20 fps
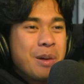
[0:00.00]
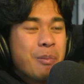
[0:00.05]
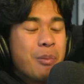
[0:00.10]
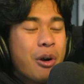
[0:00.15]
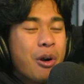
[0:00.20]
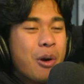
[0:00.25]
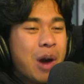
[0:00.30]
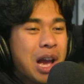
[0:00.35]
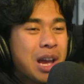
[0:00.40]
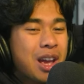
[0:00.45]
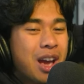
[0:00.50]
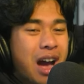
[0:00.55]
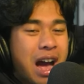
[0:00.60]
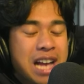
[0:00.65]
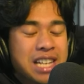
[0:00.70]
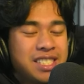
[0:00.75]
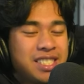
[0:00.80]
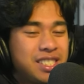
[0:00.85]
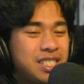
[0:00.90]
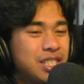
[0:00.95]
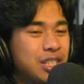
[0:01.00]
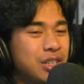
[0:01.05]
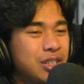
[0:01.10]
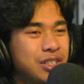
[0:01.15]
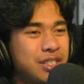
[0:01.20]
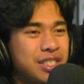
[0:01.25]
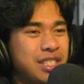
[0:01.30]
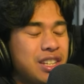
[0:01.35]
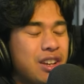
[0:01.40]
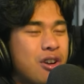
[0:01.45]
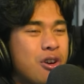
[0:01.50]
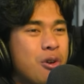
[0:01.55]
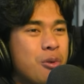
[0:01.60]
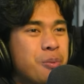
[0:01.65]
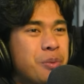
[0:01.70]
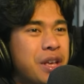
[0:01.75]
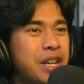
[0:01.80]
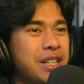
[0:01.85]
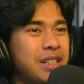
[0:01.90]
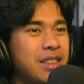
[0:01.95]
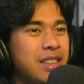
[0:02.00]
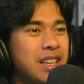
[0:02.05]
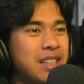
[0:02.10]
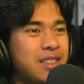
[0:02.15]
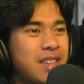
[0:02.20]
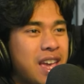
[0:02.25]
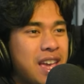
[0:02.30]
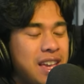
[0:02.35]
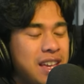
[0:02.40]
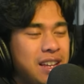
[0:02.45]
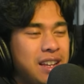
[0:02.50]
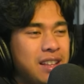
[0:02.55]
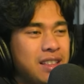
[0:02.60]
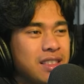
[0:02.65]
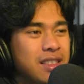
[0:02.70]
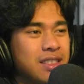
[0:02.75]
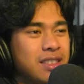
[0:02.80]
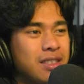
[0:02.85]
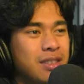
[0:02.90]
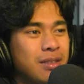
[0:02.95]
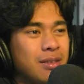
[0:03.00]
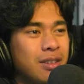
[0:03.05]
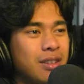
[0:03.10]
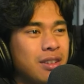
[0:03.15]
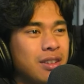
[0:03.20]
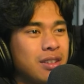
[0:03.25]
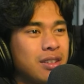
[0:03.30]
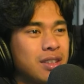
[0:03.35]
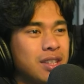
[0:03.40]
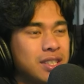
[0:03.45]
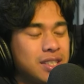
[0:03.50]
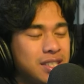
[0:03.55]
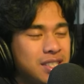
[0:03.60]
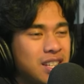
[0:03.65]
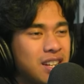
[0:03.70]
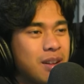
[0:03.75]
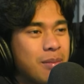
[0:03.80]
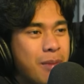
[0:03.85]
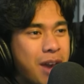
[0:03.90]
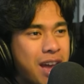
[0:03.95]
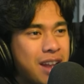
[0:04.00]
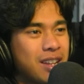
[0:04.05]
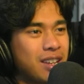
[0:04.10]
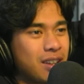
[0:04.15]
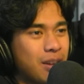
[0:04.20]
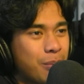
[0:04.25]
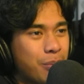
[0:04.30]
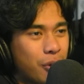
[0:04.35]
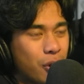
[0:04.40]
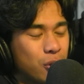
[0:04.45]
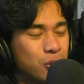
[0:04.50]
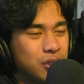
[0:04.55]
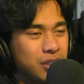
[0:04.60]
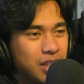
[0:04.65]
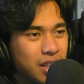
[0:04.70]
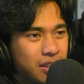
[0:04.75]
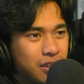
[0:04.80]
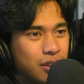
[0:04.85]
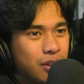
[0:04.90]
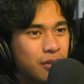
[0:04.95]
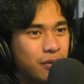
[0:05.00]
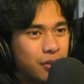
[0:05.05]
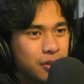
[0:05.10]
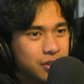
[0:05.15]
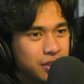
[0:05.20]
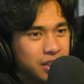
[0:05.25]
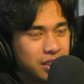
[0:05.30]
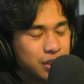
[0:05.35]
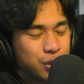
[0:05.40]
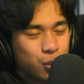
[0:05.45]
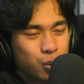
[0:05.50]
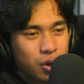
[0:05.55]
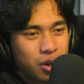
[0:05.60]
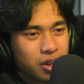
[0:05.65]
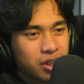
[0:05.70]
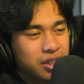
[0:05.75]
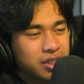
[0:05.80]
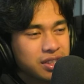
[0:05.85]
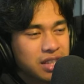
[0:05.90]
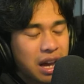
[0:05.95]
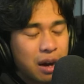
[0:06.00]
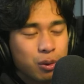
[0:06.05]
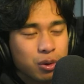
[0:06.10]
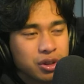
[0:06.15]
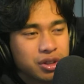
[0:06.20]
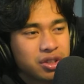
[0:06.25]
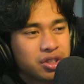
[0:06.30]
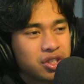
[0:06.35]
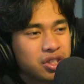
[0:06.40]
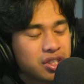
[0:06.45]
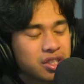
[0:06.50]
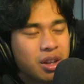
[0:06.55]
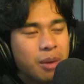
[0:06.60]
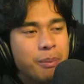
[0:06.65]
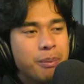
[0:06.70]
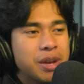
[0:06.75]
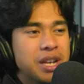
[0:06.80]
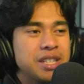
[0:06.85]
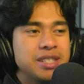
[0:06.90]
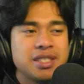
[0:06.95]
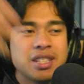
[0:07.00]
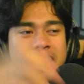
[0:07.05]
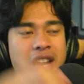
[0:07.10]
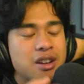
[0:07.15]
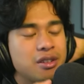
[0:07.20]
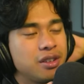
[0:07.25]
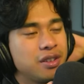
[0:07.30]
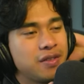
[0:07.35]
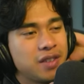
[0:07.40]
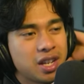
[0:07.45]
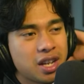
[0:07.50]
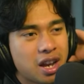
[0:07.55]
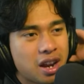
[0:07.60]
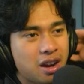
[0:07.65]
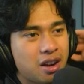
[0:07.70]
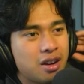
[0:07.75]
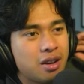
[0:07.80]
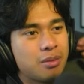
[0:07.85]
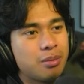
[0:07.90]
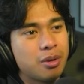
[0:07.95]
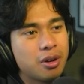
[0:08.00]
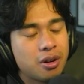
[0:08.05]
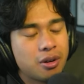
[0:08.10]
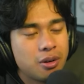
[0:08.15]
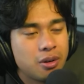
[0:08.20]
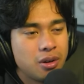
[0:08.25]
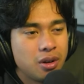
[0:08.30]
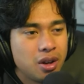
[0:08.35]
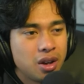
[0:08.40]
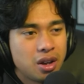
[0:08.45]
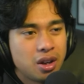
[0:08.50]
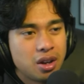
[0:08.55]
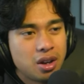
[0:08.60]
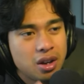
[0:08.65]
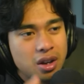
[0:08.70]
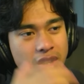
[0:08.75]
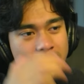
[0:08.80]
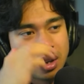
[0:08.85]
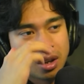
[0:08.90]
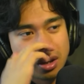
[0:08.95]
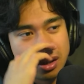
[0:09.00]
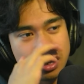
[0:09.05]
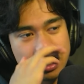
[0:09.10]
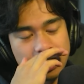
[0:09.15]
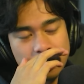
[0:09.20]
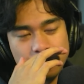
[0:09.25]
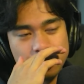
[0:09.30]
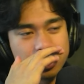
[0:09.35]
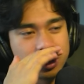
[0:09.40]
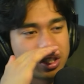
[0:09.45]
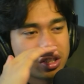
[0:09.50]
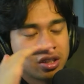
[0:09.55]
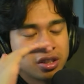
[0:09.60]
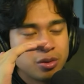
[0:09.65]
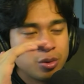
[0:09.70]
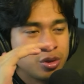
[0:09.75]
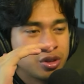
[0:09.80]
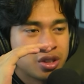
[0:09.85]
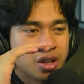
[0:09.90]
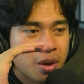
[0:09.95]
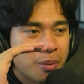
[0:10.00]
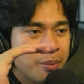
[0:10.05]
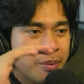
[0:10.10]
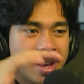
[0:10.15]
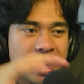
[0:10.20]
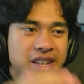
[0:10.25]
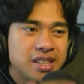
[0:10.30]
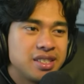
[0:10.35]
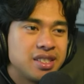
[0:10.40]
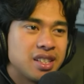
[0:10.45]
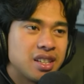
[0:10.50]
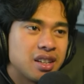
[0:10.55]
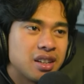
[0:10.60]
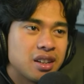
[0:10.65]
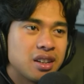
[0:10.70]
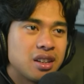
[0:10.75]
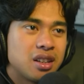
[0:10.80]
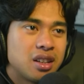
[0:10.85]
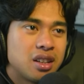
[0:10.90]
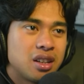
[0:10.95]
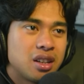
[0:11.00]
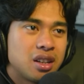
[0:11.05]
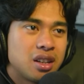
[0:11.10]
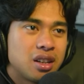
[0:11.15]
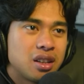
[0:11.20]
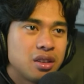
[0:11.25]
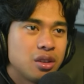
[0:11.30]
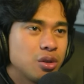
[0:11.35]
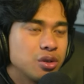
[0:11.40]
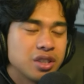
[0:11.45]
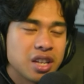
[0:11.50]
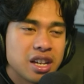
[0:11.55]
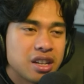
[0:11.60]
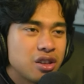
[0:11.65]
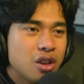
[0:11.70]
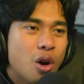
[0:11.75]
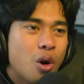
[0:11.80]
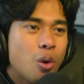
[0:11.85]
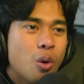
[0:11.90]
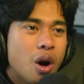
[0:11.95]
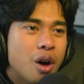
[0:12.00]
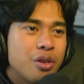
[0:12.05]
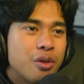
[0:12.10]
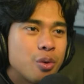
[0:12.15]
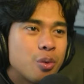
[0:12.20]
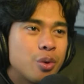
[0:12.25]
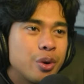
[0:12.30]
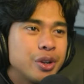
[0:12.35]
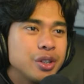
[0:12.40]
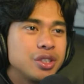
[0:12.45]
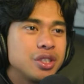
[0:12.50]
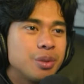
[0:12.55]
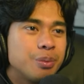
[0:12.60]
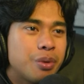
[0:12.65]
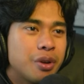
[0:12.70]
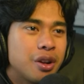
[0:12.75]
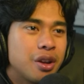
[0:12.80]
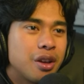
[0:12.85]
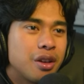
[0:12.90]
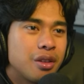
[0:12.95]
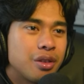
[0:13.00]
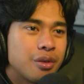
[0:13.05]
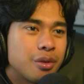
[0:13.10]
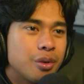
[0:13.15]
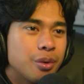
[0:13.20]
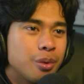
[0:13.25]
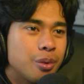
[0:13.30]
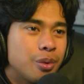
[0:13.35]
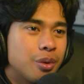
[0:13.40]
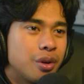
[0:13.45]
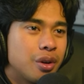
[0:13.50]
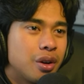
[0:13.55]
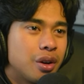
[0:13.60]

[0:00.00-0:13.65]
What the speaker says: Bro, I seriously hope they take the cinematic approach they took for season one, because that was just amazing. I don't even care, bro. It was amazing. There's like no other words to put it through.